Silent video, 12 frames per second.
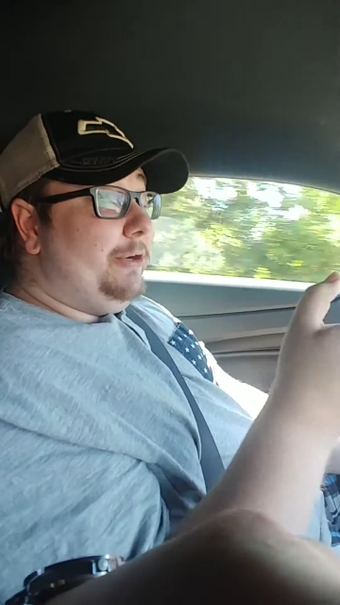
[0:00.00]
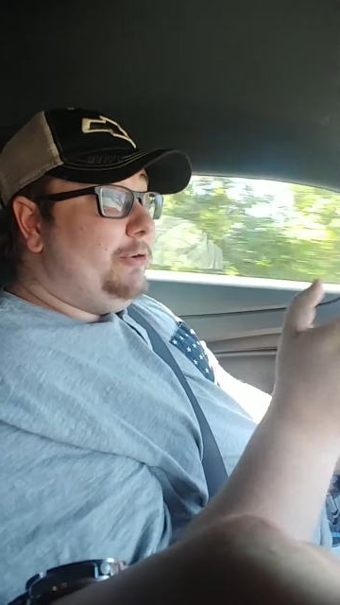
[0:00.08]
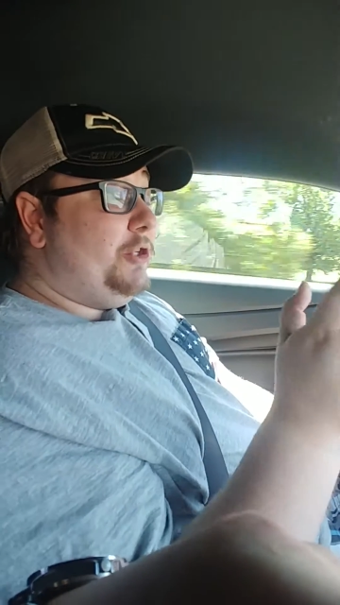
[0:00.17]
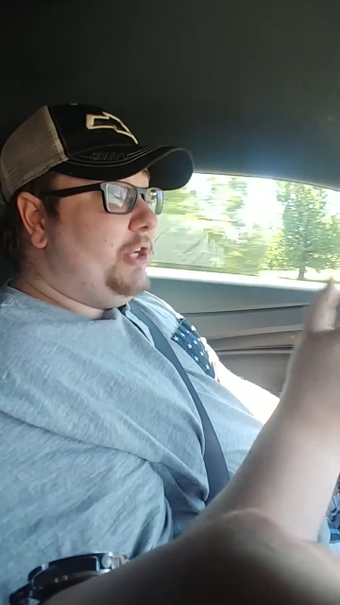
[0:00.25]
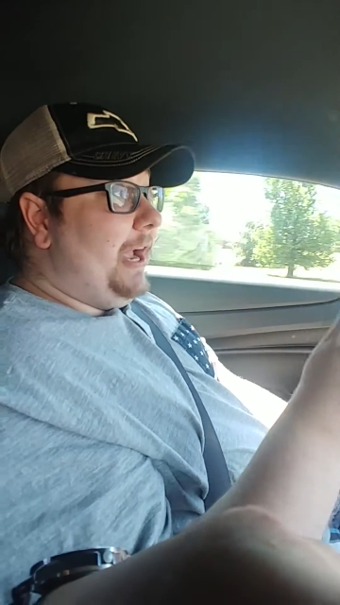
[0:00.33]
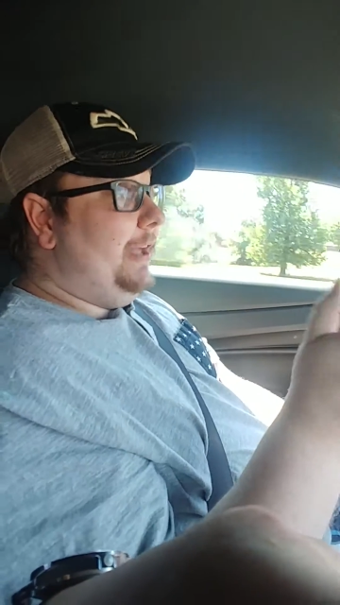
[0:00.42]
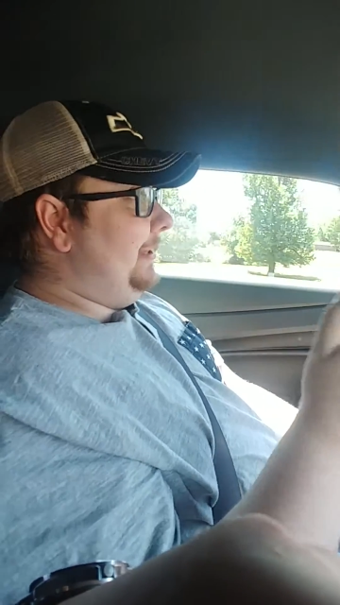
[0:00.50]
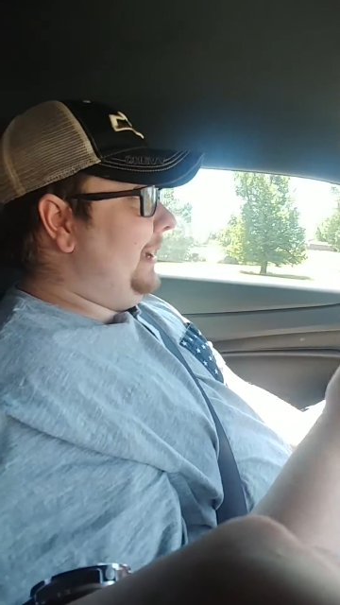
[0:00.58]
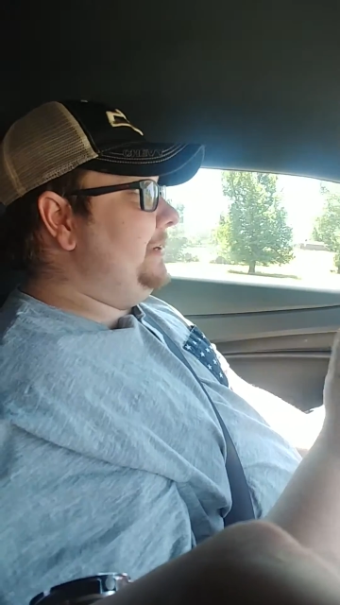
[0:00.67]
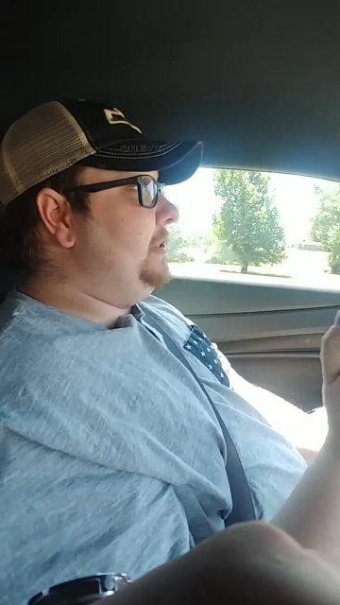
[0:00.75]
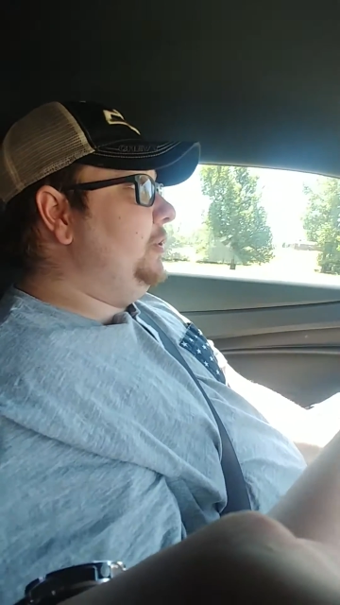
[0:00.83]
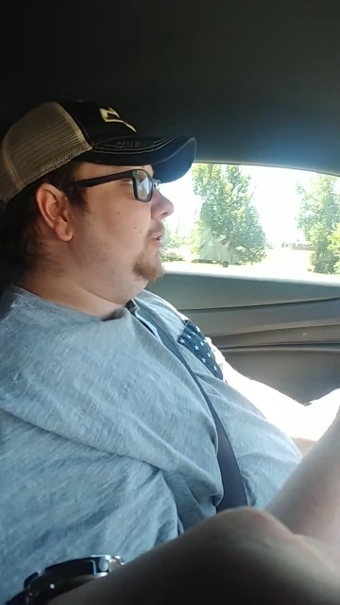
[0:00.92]
new,
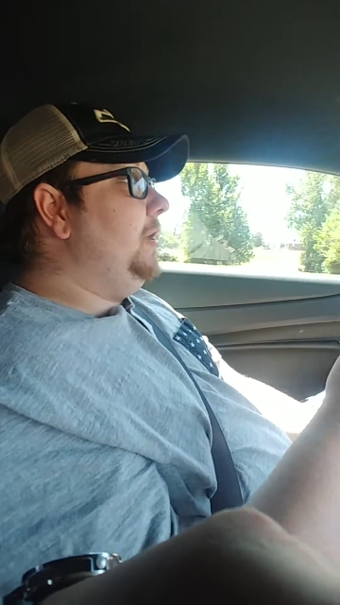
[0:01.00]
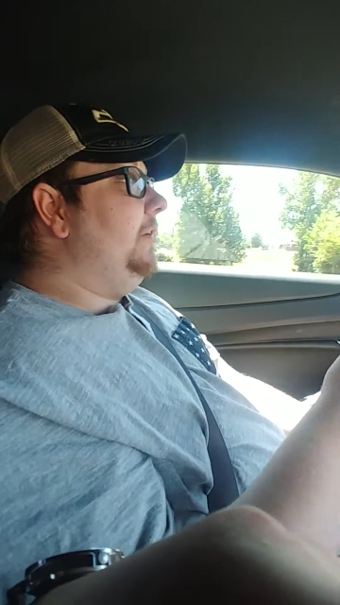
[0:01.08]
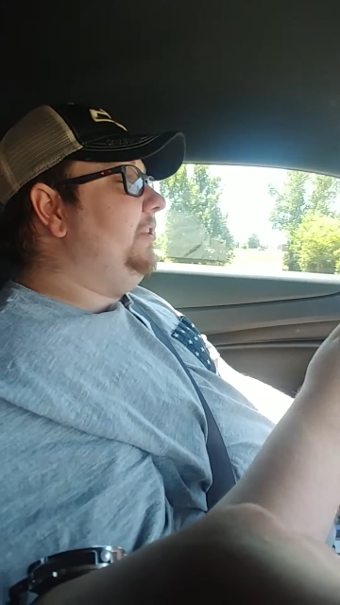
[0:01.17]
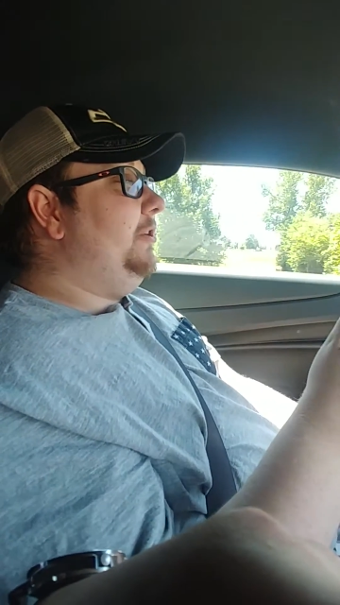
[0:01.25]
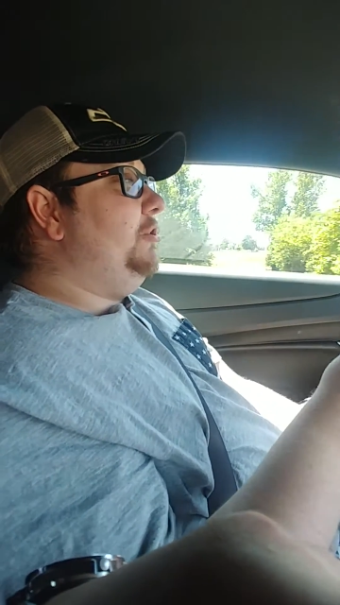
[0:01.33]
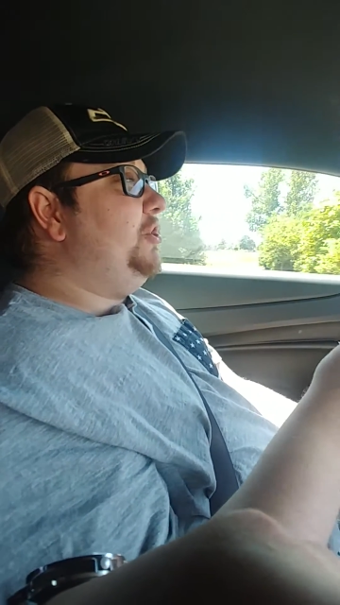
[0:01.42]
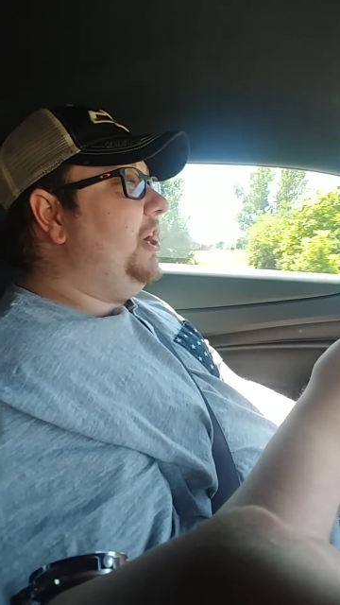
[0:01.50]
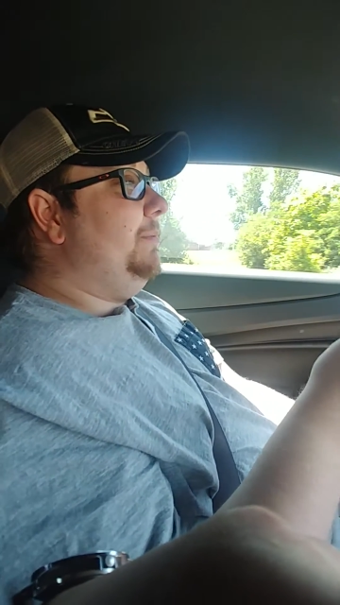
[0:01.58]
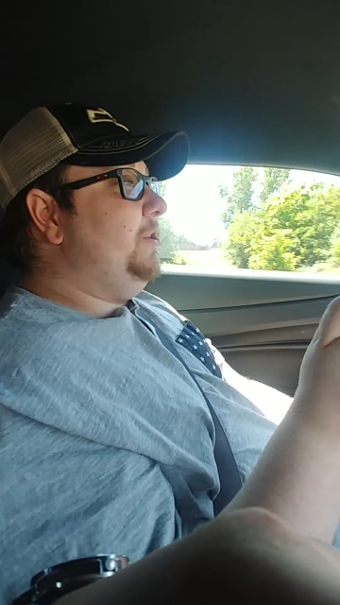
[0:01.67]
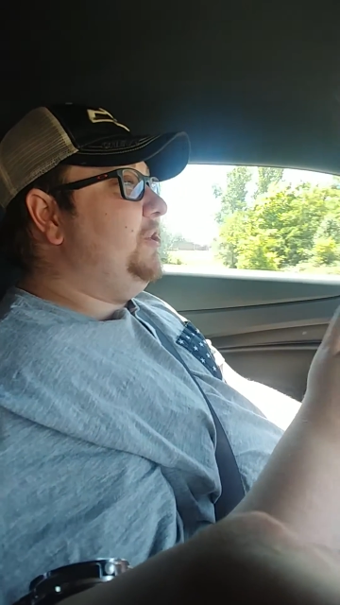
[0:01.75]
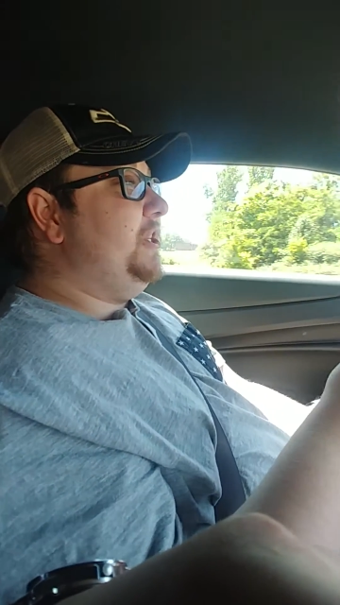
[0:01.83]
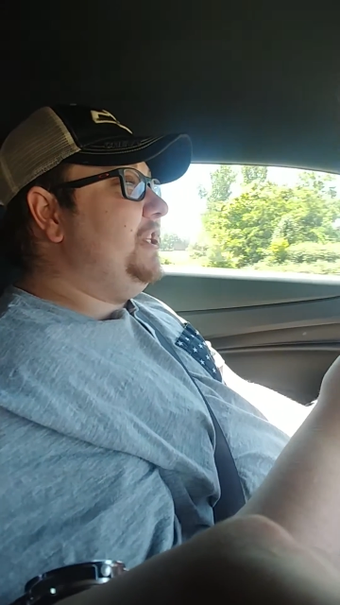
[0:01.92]
I do love the new
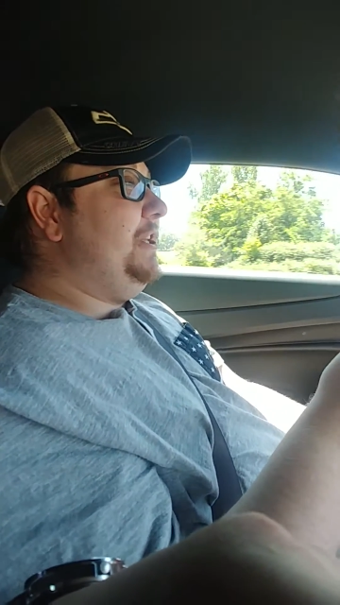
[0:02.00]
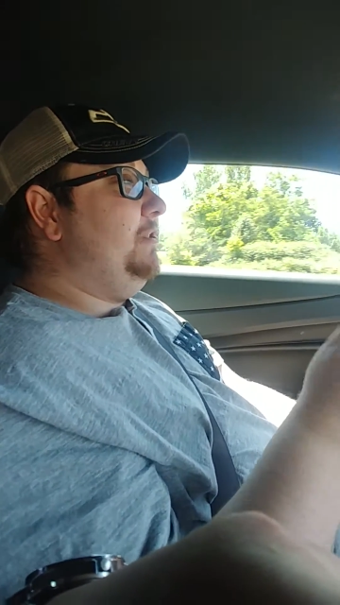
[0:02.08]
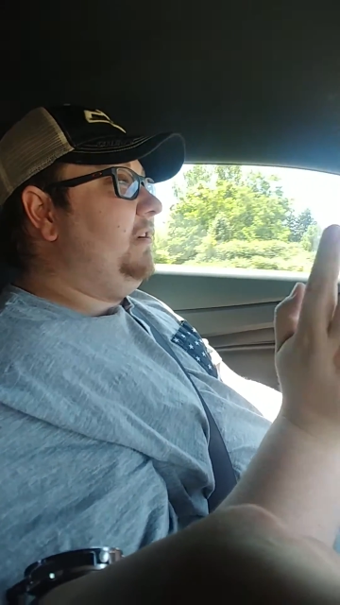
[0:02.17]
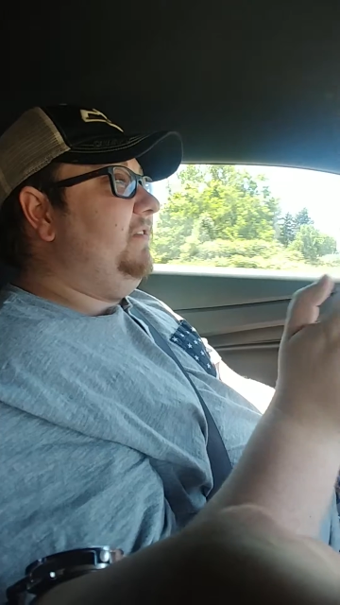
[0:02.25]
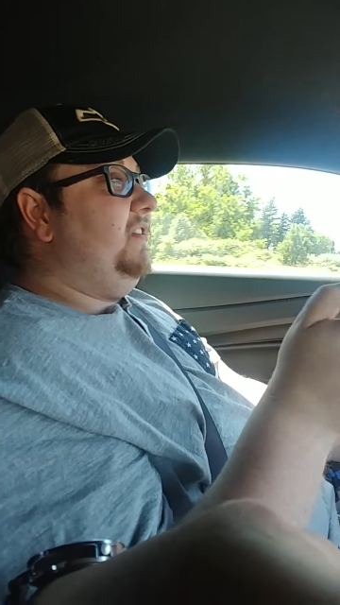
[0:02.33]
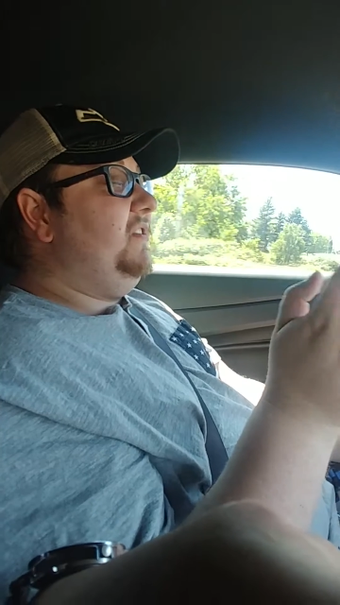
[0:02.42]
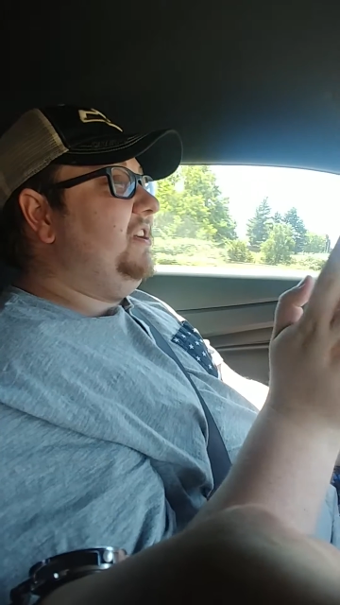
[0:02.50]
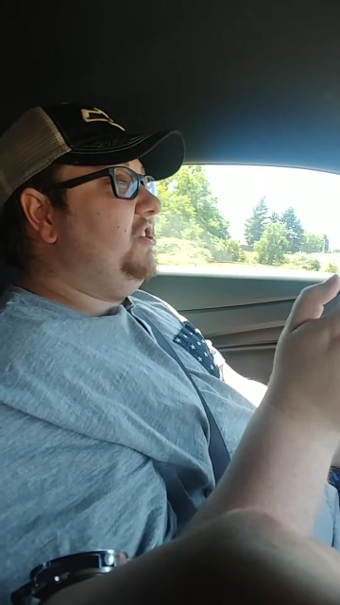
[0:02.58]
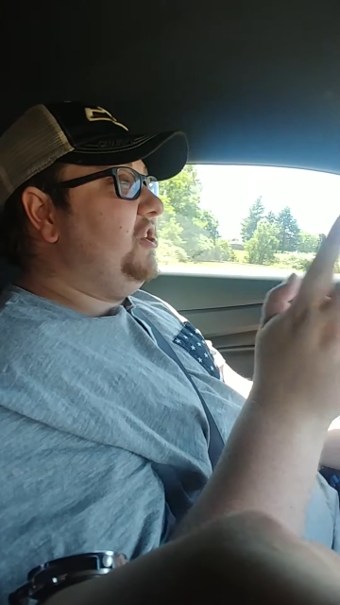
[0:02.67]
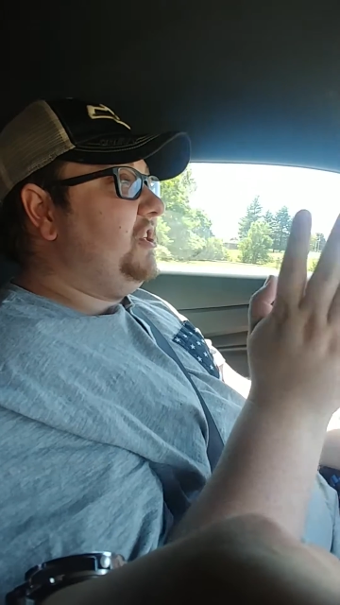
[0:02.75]
Shelby GT350 and